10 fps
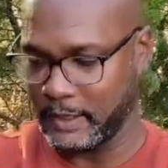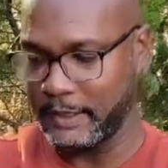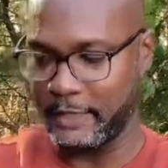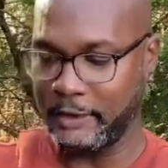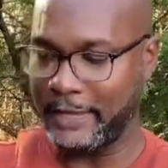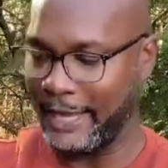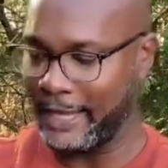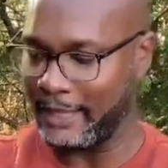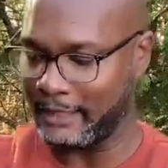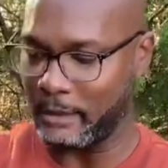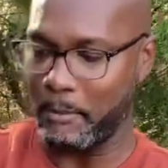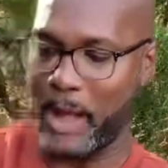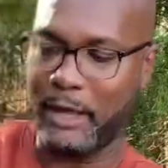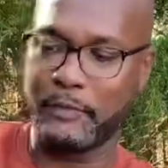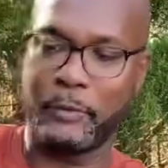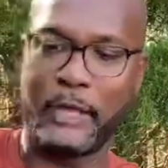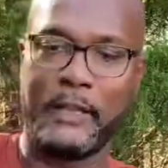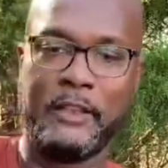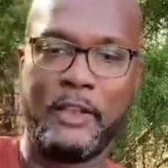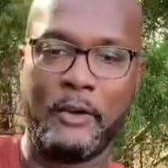Now you can get the moss
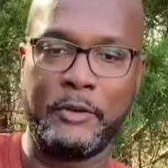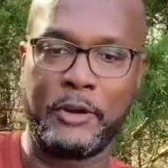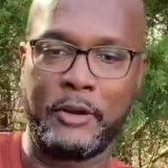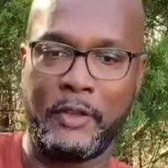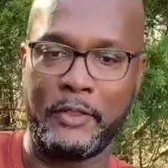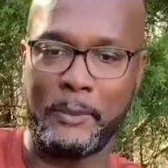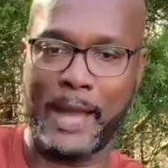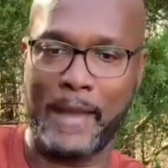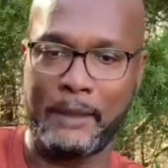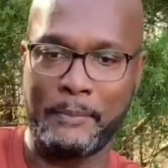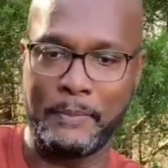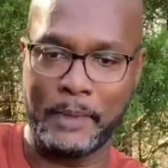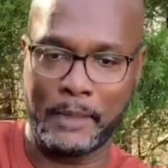with no dirt on the bottom,